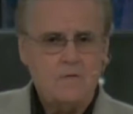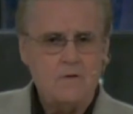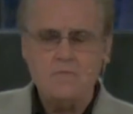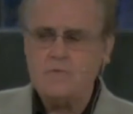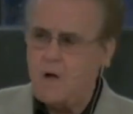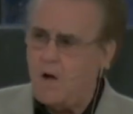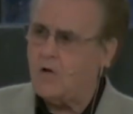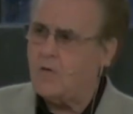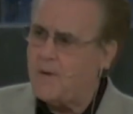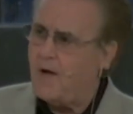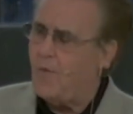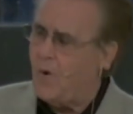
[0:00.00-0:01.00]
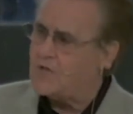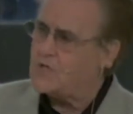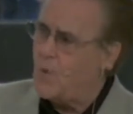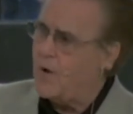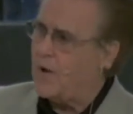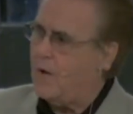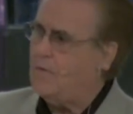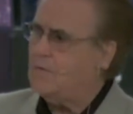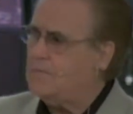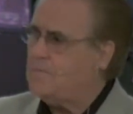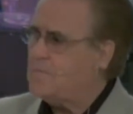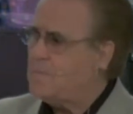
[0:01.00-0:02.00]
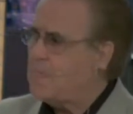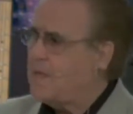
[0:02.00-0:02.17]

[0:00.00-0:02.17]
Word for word: Don't talk about what's going on.